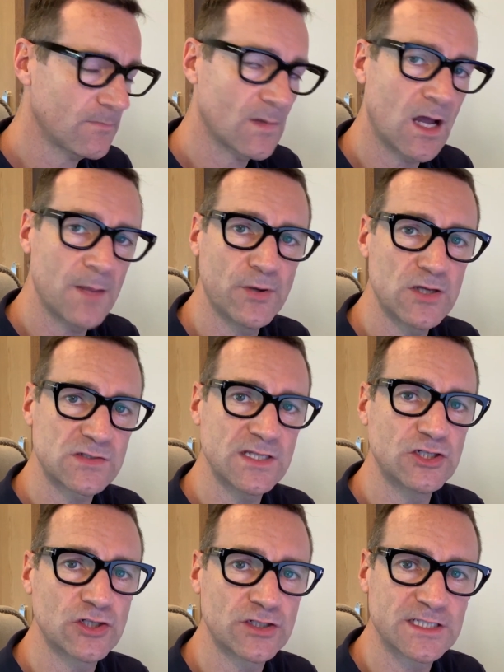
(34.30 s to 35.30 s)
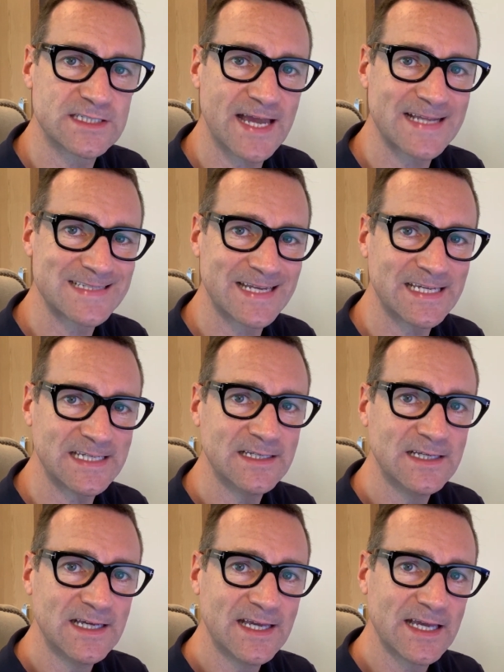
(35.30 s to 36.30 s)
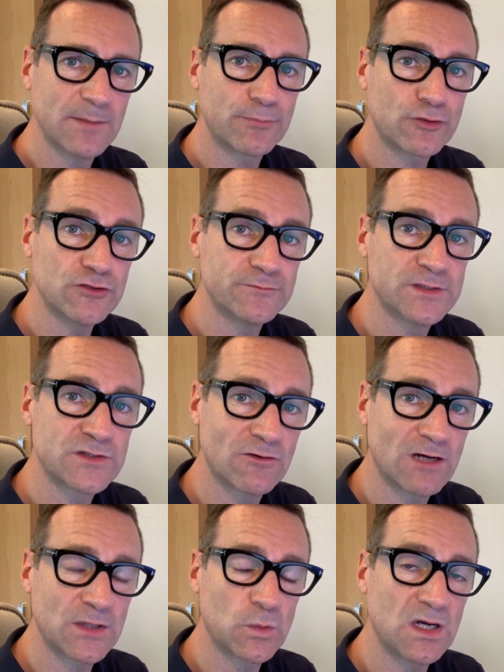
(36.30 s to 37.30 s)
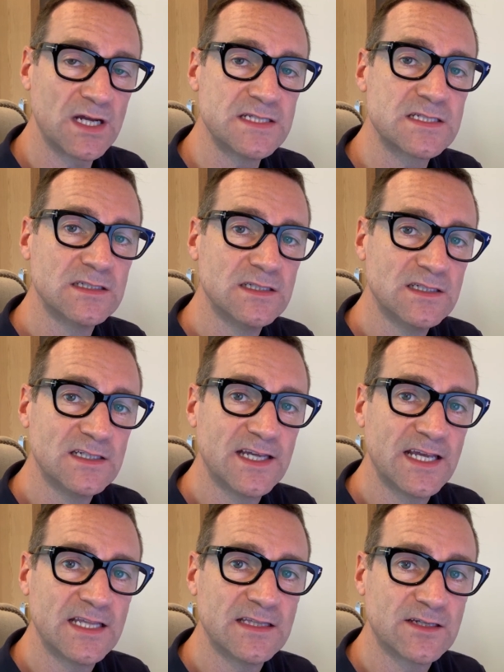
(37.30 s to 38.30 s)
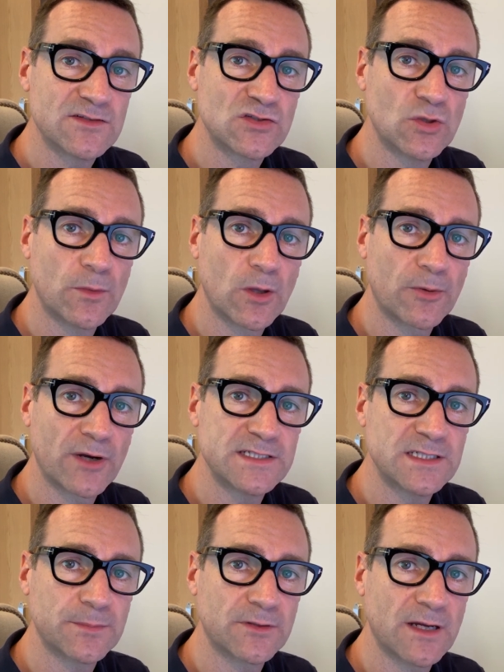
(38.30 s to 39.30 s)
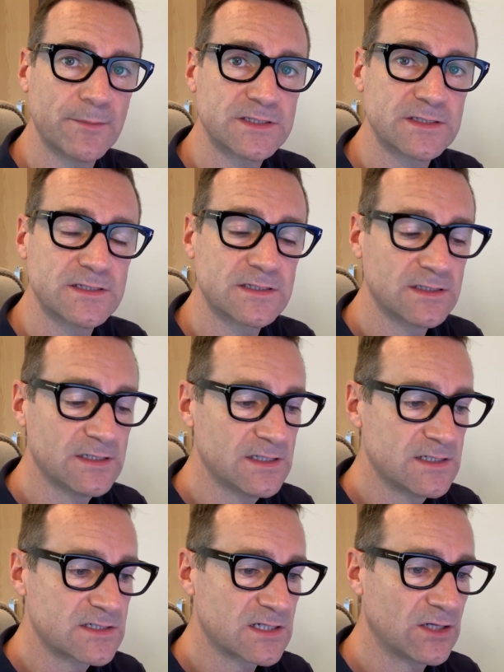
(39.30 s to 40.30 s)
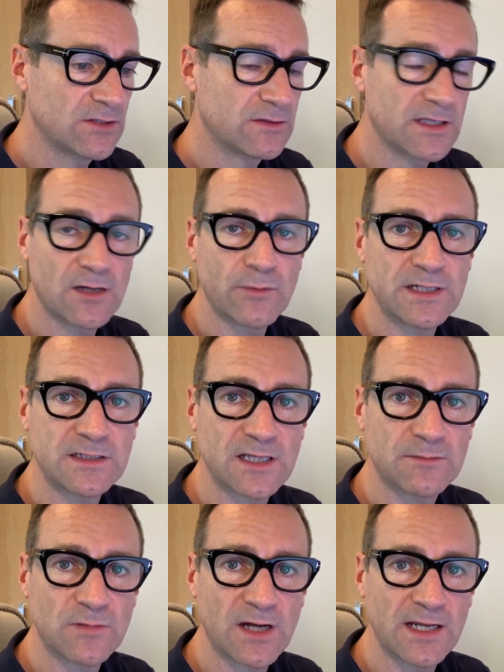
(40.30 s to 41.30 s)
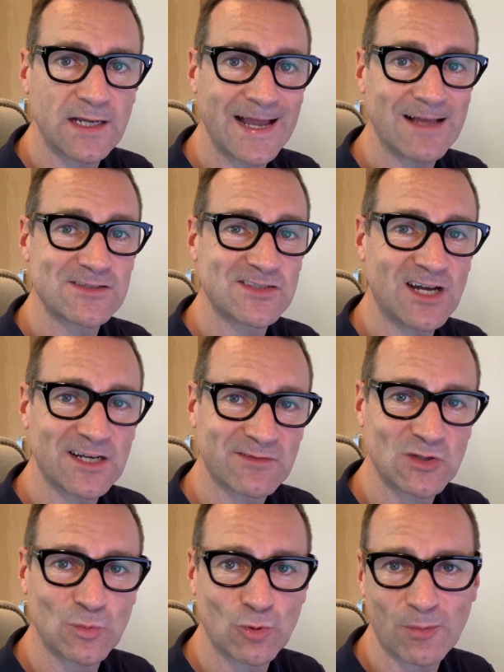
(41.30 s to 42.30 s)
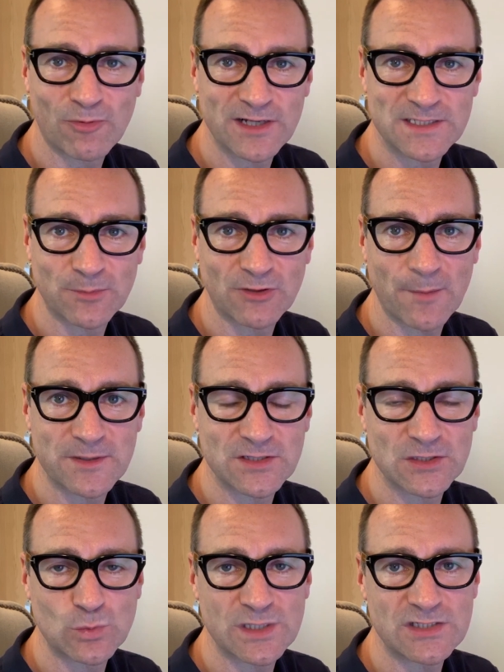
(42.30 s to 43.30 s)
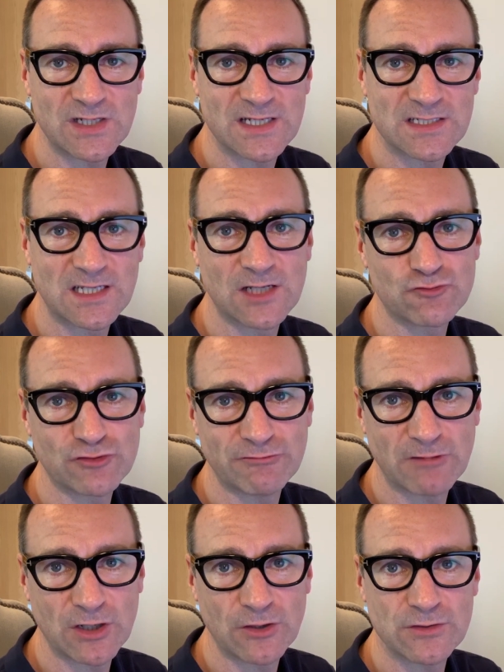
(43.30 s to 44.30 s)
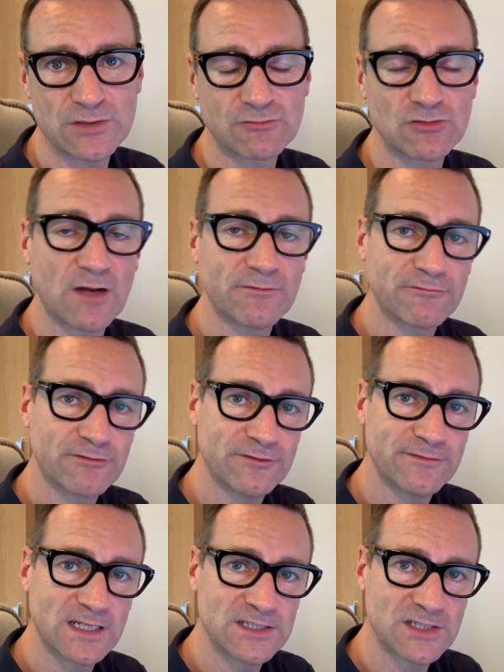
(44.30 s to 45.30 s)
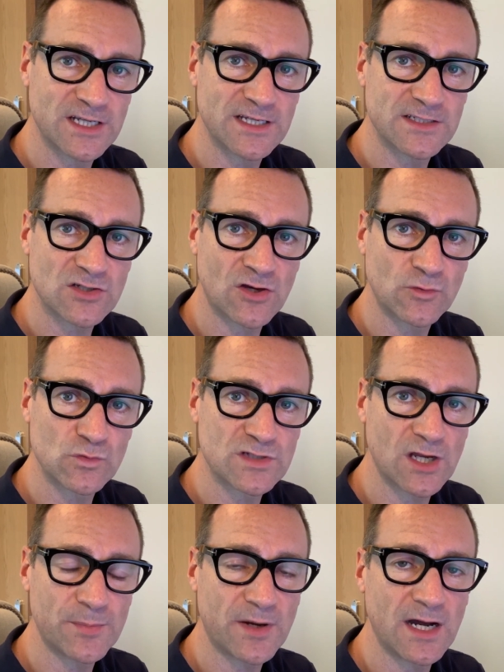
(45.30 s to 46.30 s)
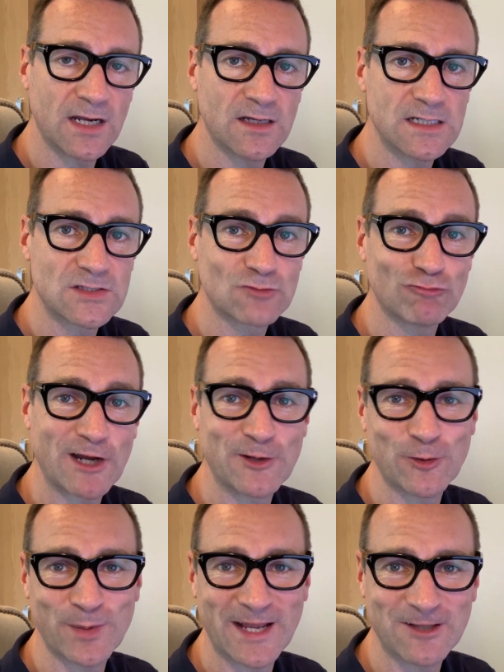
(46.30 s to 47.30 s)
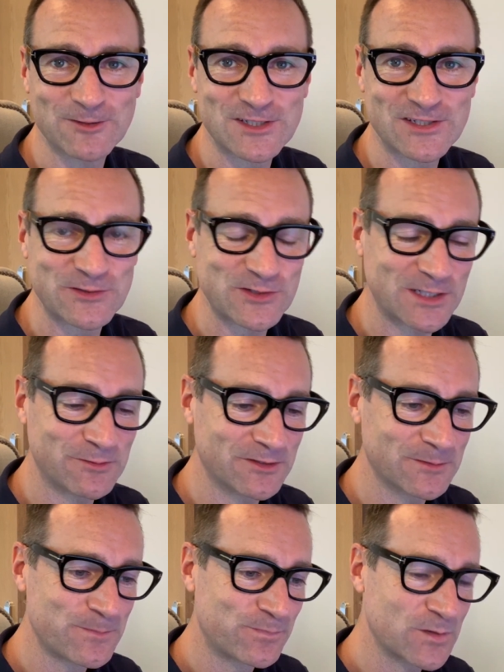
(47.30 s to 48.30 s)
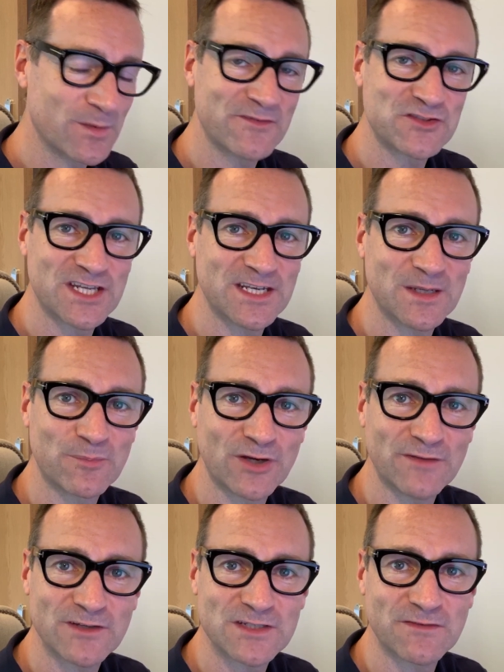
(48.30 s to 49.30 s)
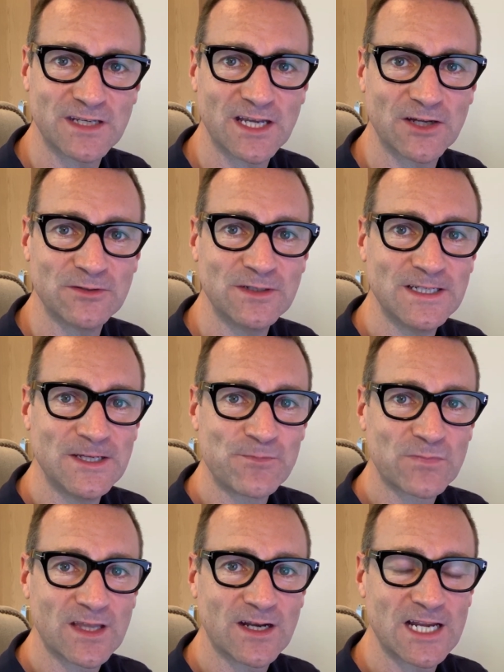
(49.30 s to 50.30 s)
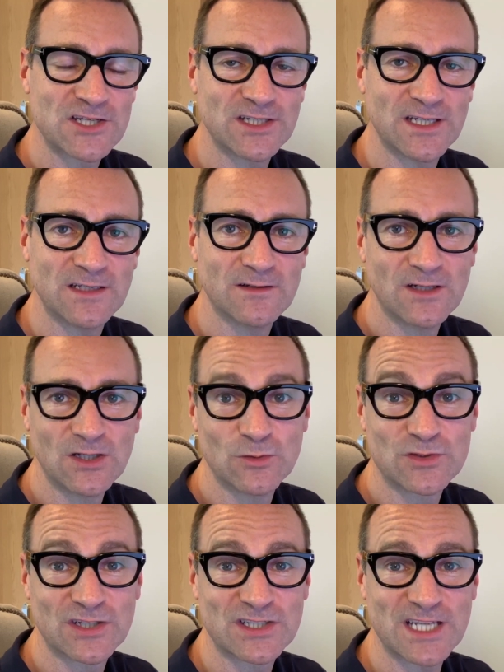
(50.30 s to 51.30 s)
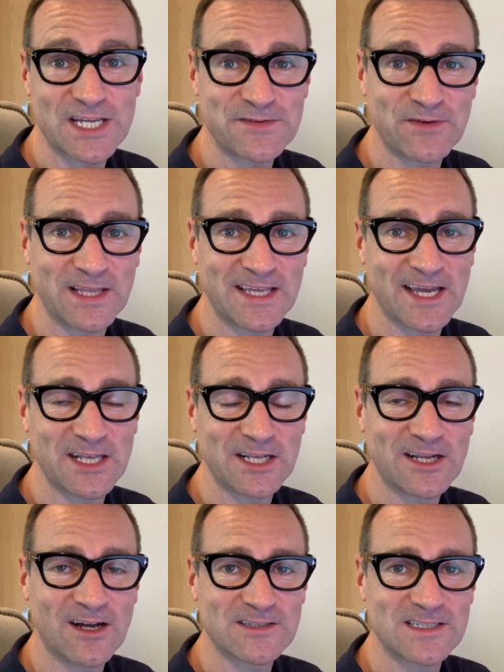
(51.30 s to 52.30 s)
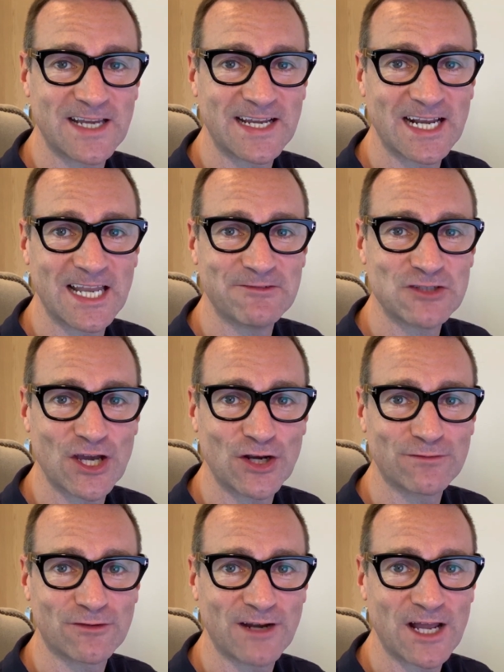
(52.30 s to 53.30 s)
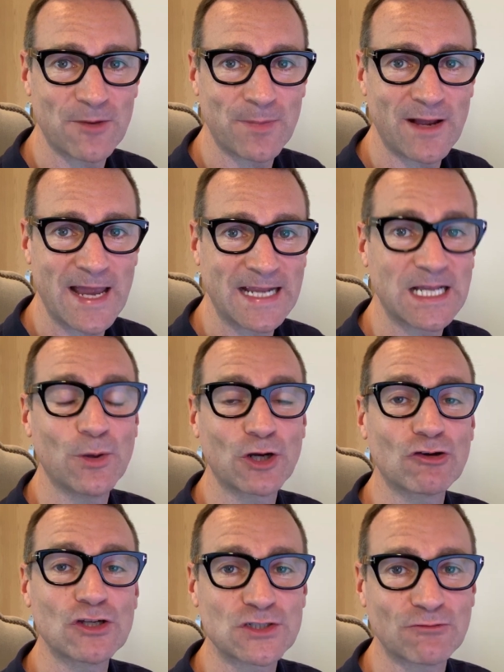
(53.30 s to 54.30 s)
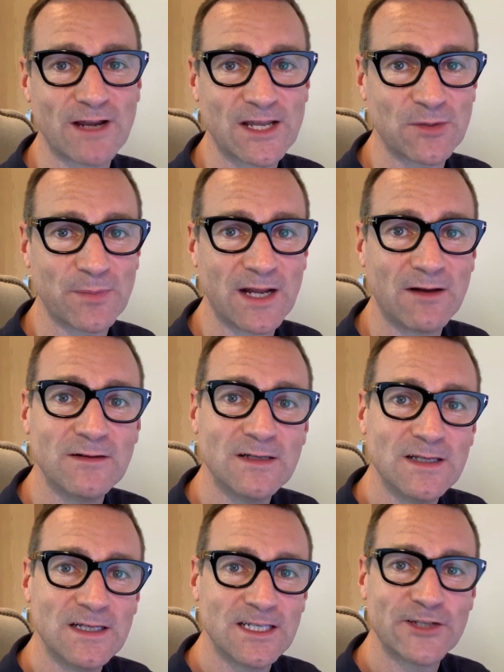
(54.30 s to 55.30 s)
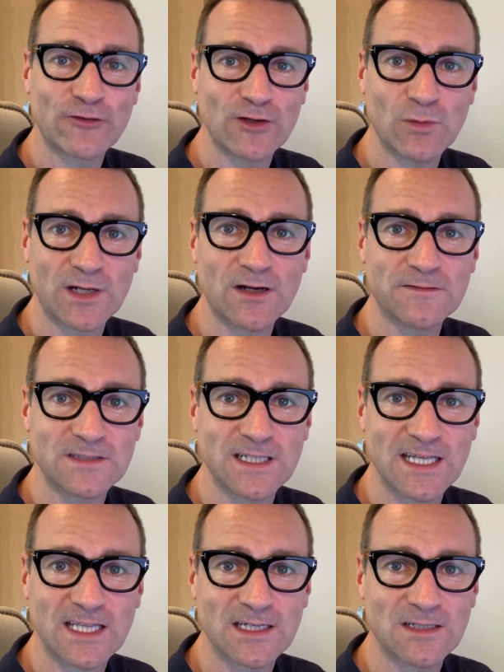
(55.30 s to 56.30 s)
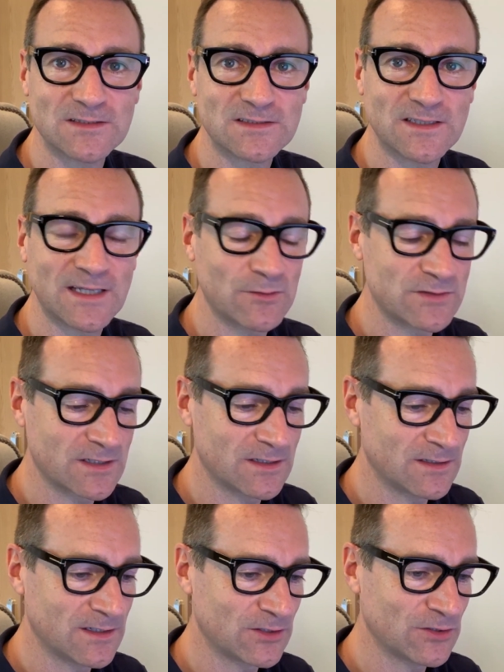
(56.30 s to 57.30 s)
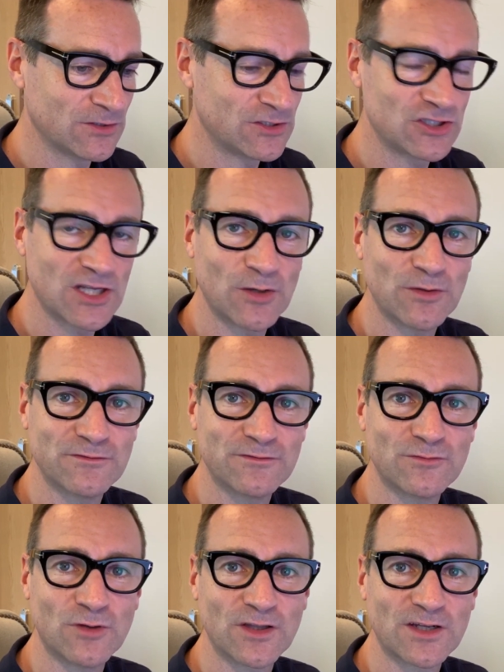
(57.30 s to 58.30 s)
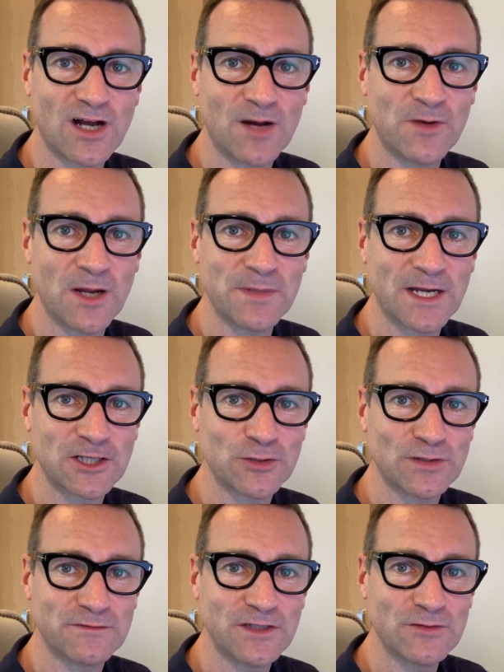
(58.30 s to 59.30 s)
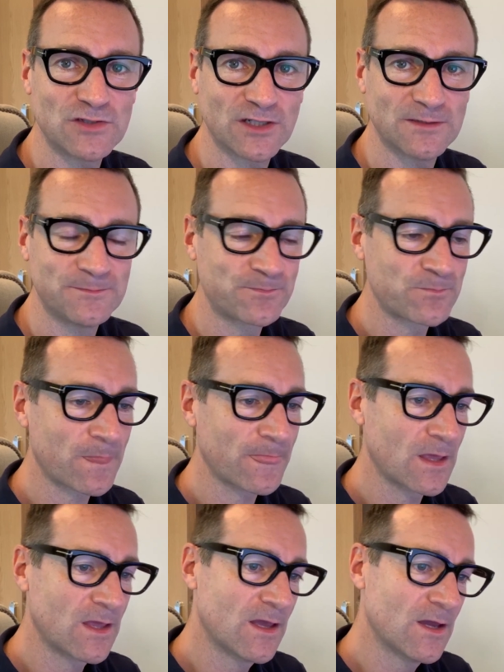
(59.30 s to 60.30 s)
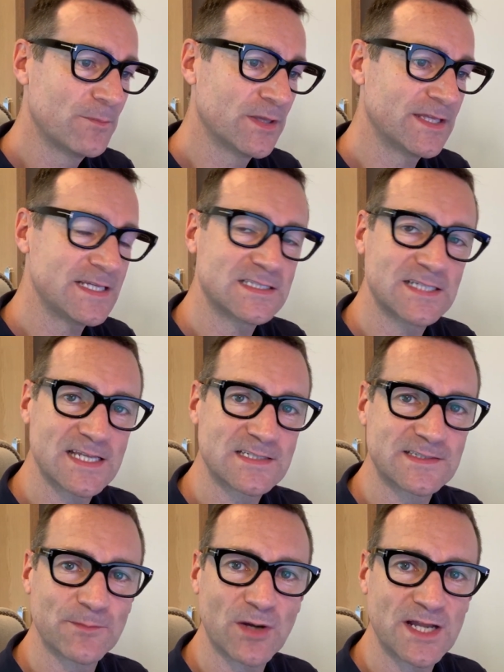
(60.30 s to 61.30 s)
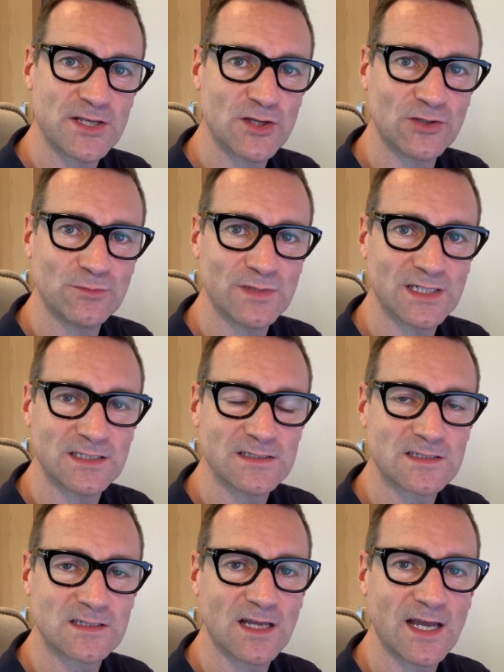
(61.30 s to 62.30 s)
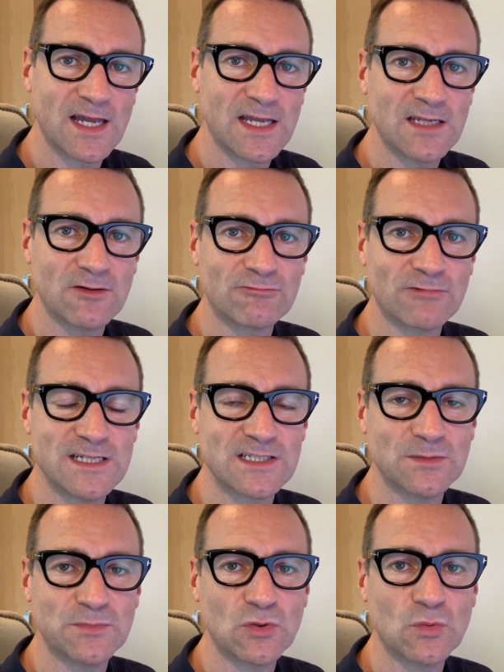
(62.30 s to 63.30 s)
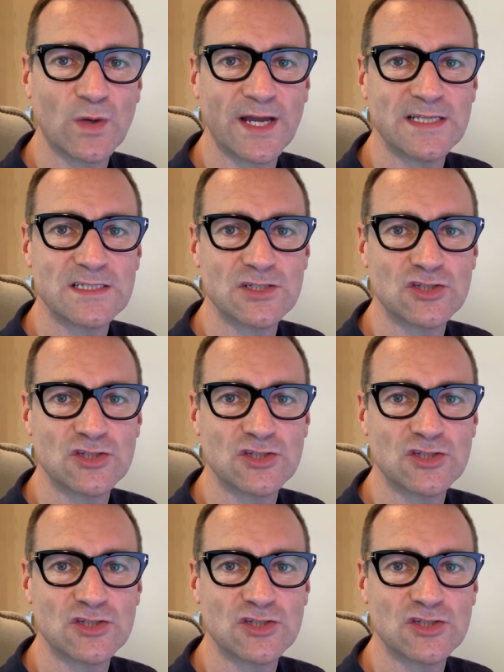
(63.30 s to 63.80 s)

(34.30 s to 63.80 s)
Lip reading: I personally couldn't detect any improvements or otherwise in those normal operating parameters, so then I went and did my outside of the normal operating parameters, which is country roads, driving through villages, on autopilot, roundabouts and so on. You may have seen in the previous video that I actually was successful in getting the car to take a left turn off a roundabout and go across a roundabout, literally one after the other. So that was a good show of what the car might be able to do in the future. But these tests are by no means a reasonable way to